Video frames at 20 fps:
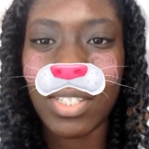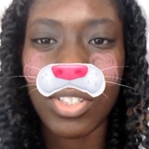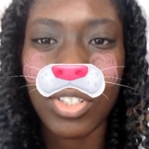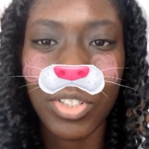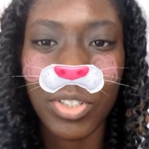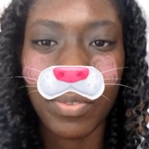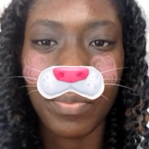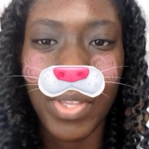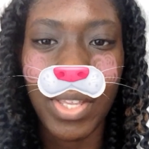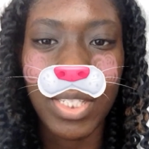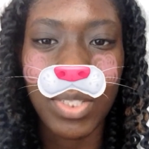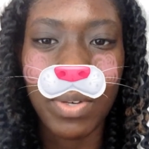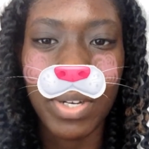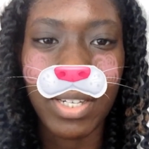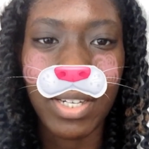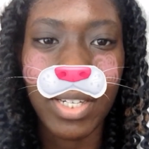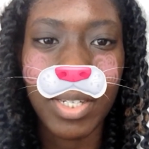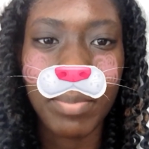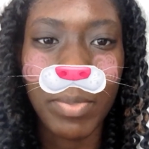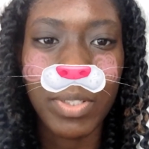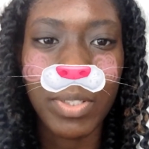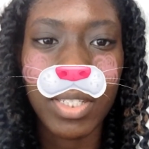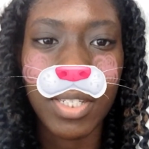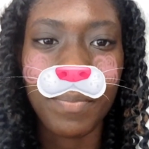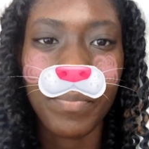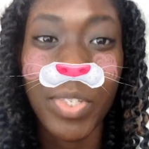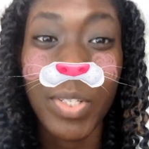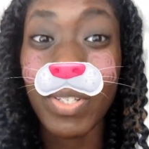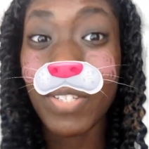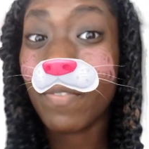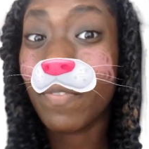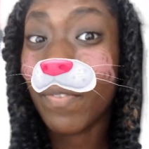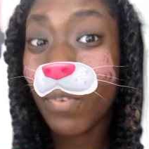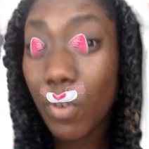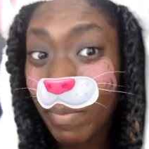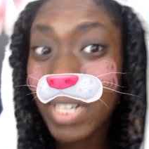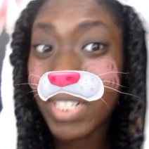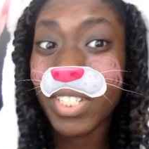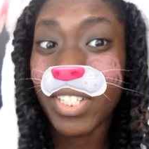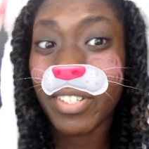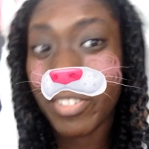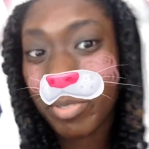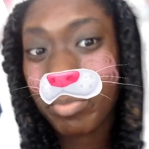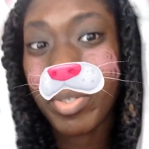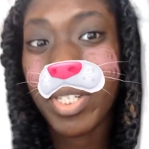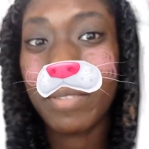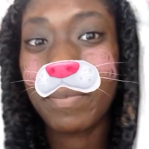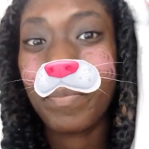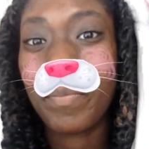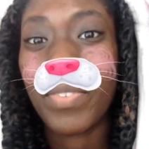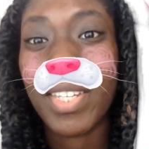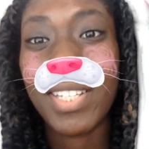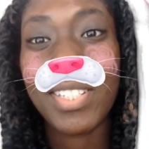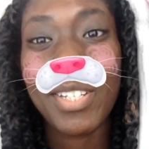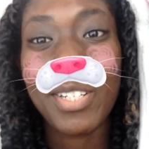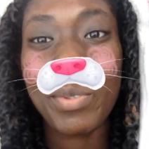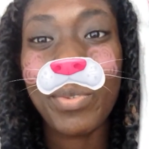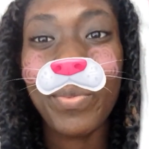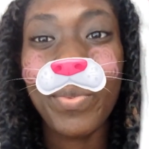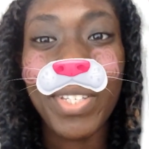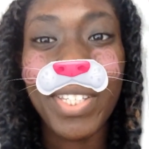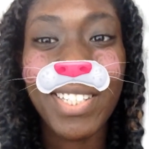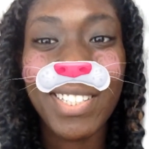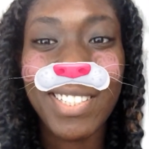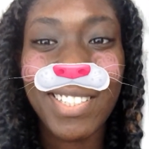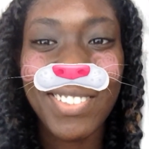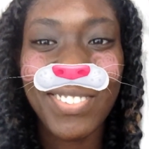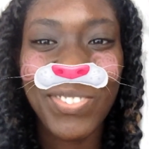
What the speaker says: So that's why I got it mostly. It wasn't for Magic Ears, but it's actually really good.